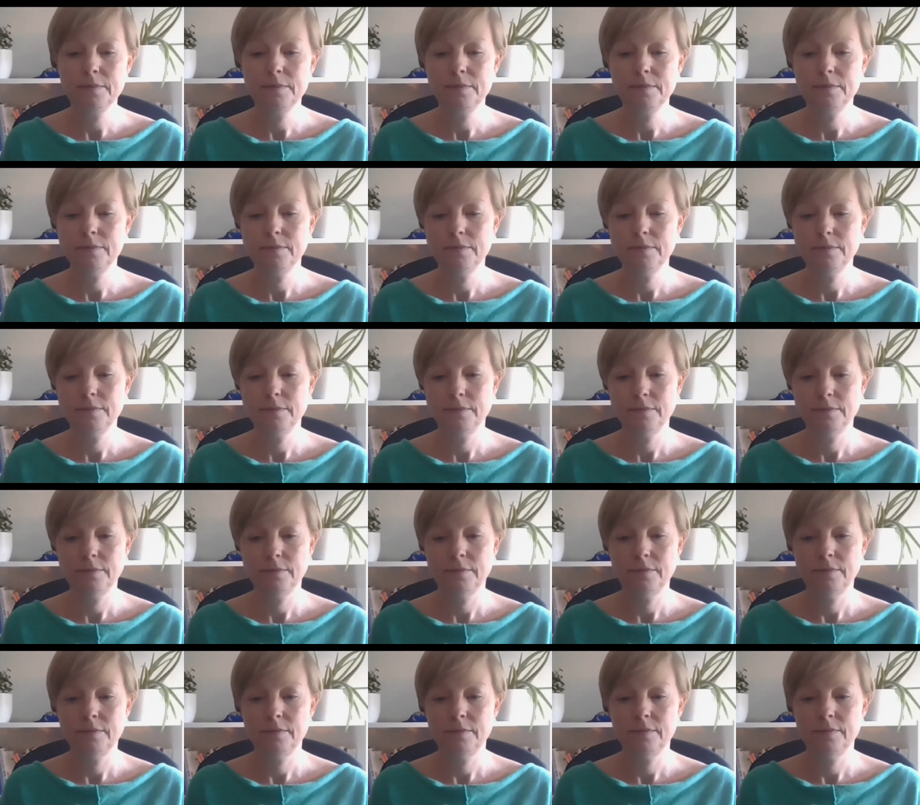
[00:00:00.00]

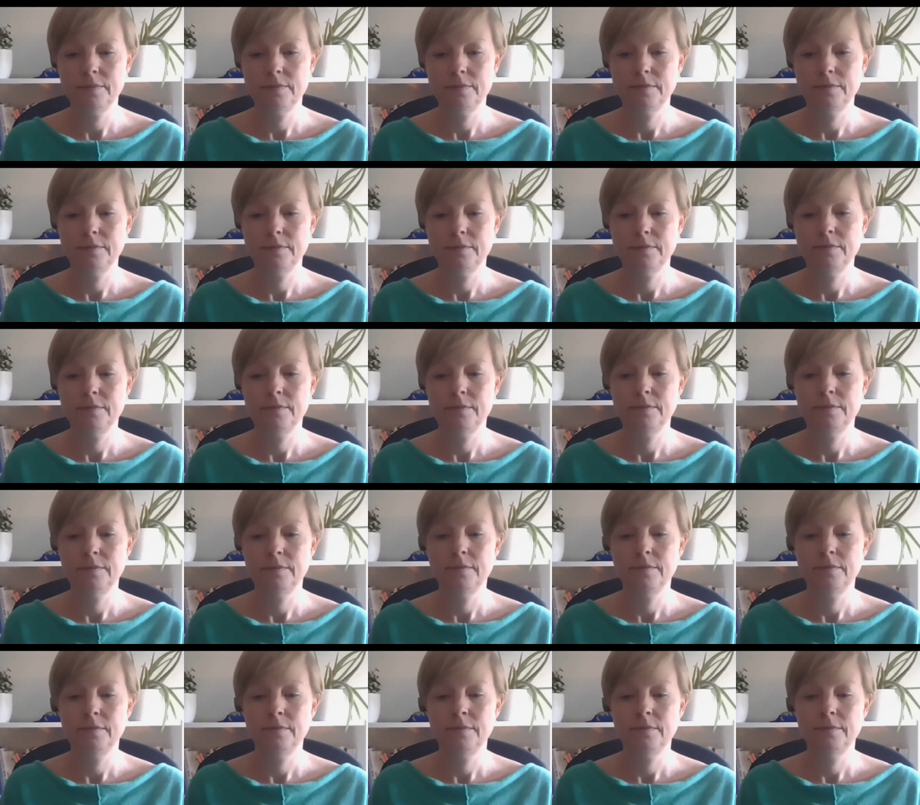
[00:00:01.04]

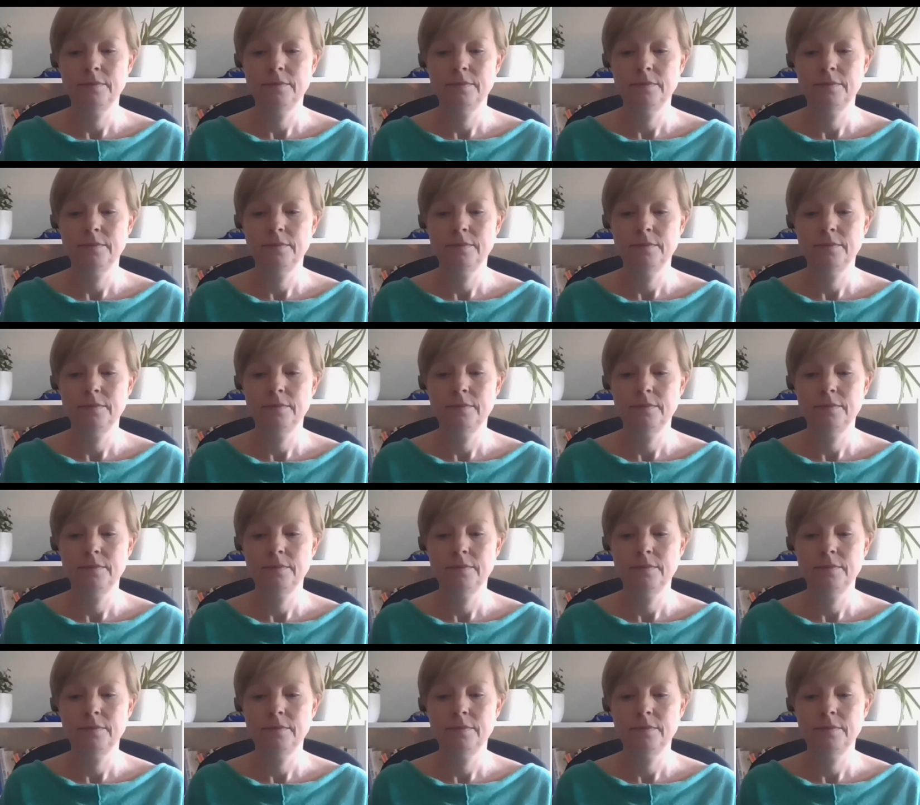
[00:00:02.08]
Nothing is said.